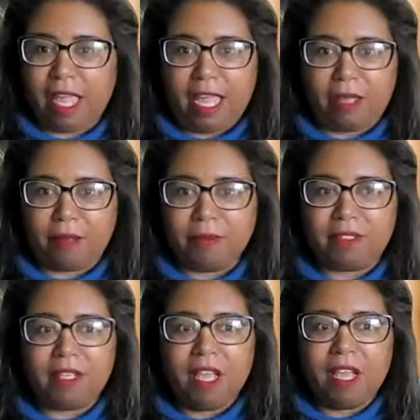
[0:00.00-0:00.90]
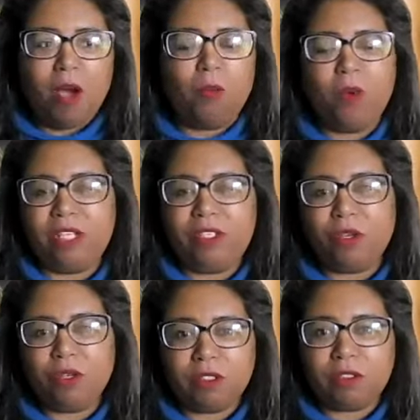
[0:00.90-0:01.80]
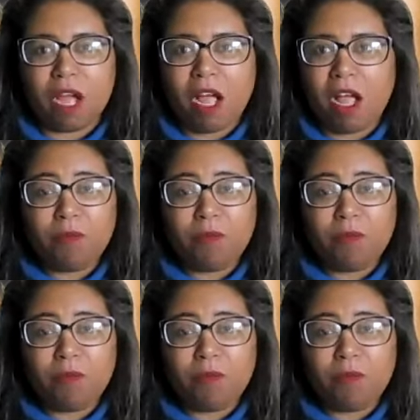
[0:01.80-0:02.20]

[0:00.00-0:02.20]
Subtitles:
games when you're